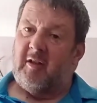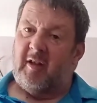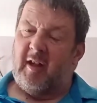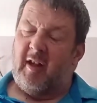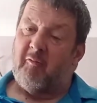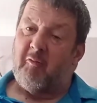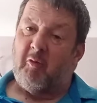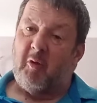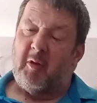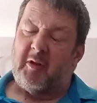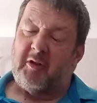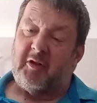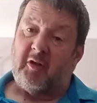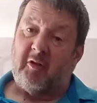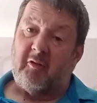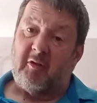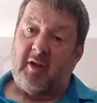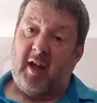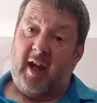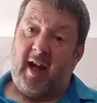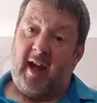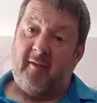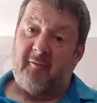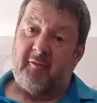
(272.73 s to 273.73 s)
everyone's got
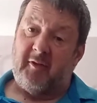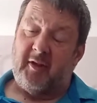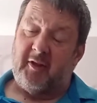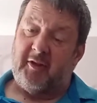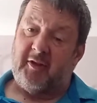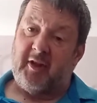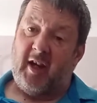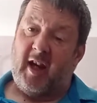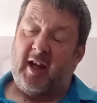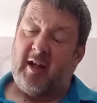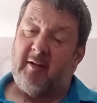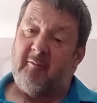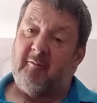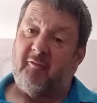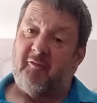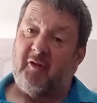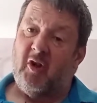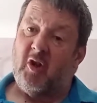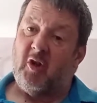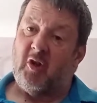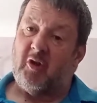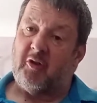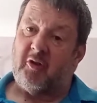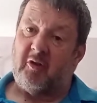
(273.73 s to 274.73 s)
to have the same
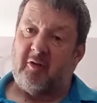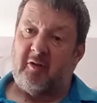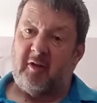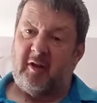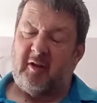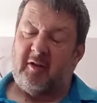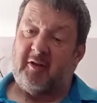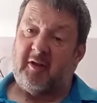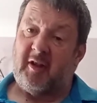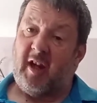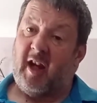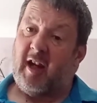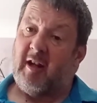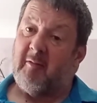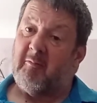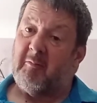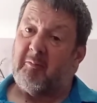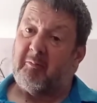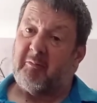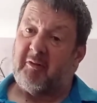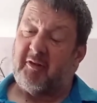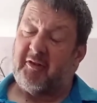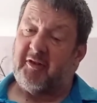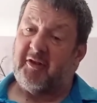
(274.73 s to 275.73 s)
version, same
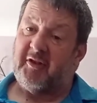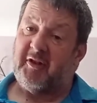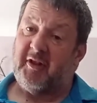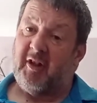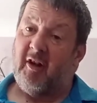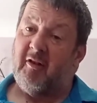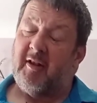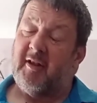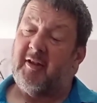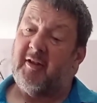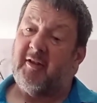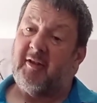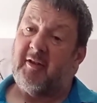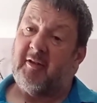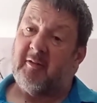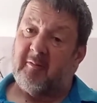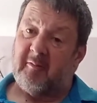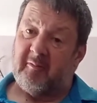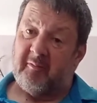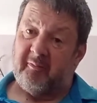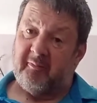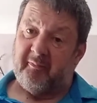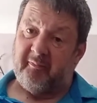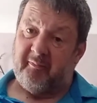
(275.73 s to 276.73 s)
precise
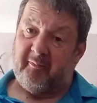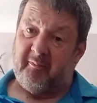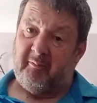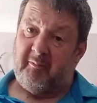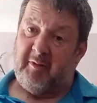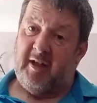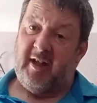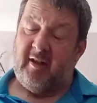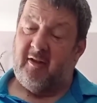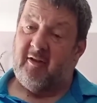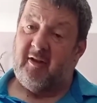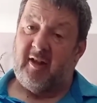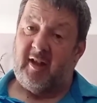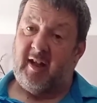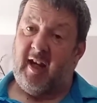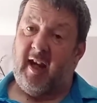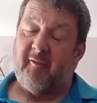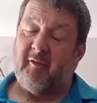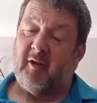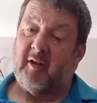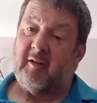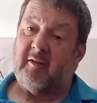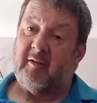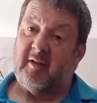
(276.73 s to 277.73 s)
being
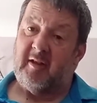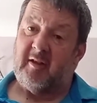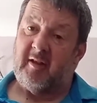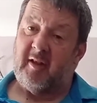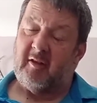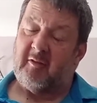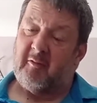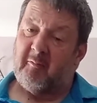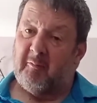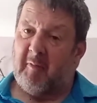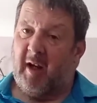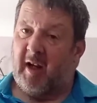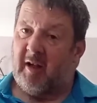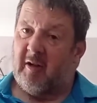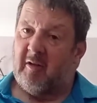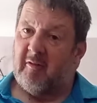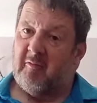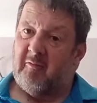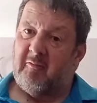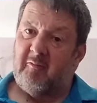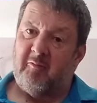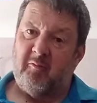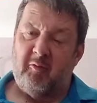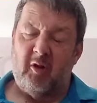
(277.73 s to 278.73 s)
together. It doesn't matter
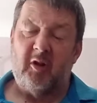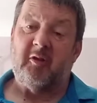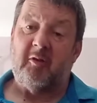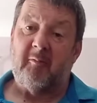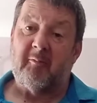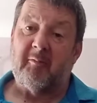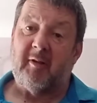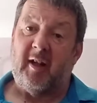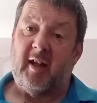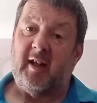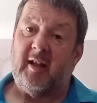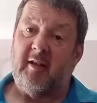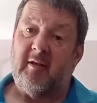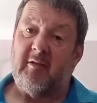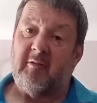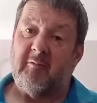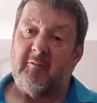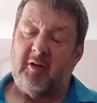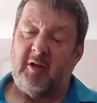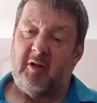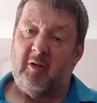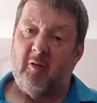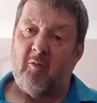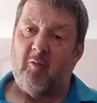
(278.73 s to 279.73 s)
what you're playing
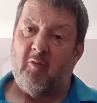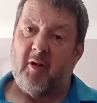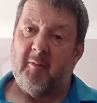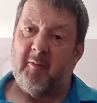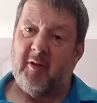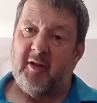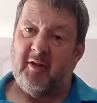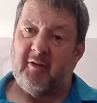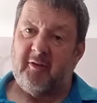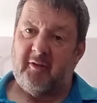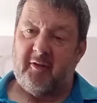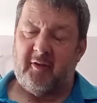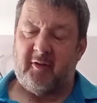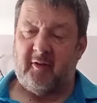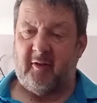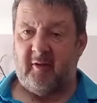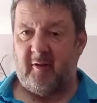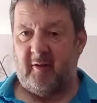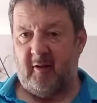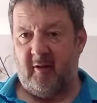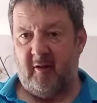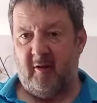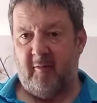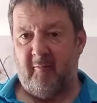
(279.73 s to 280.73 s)
with the ornaments,
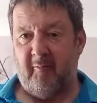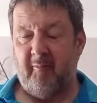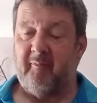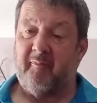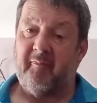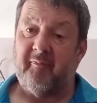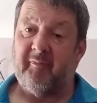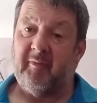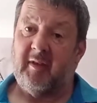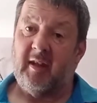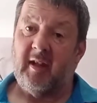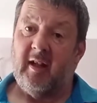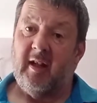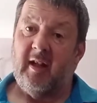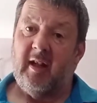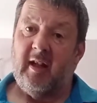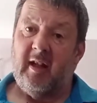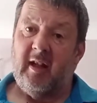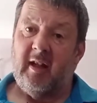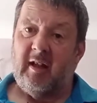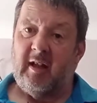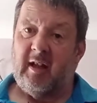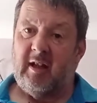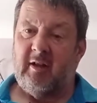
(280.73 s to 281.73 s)

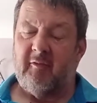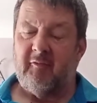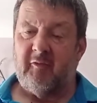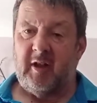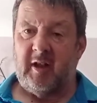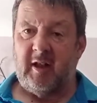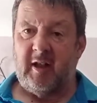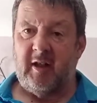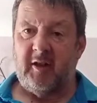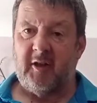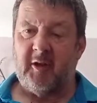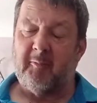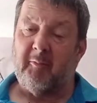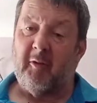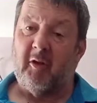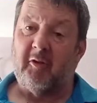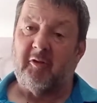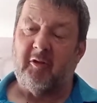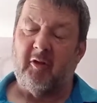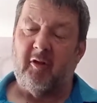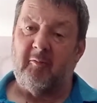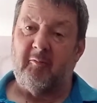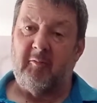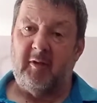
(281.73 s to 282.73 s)
everything is
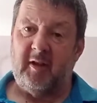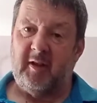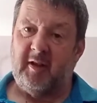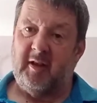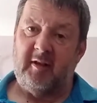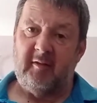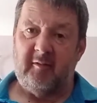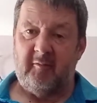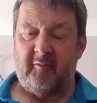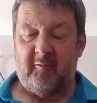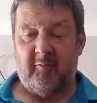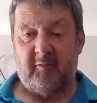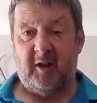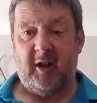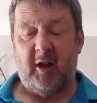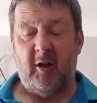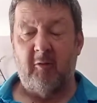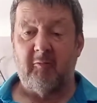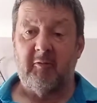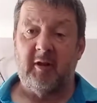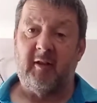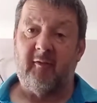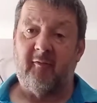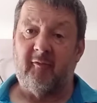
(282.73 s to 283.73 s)
spot on with the
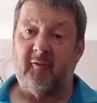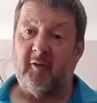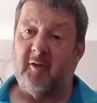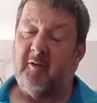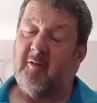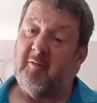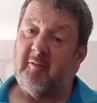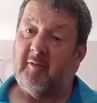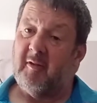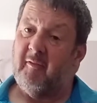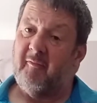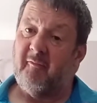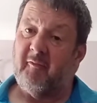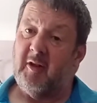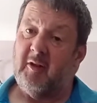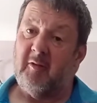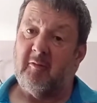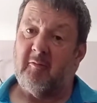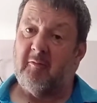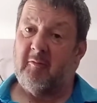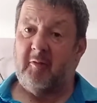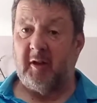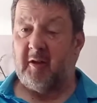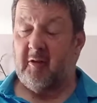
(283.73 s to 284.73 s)
Celtic flute, the
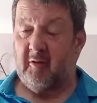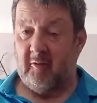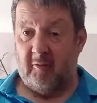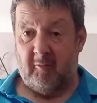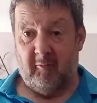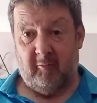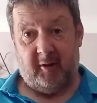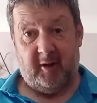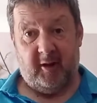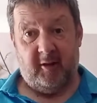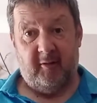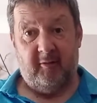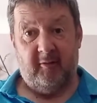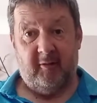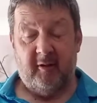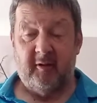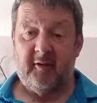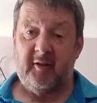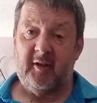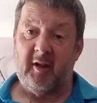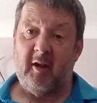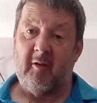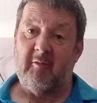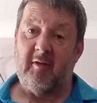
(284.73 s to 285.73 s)
fiddle, the accordion.
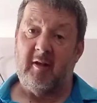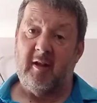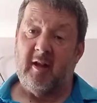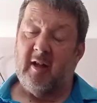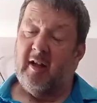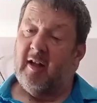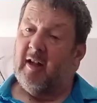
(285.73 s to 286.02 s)
So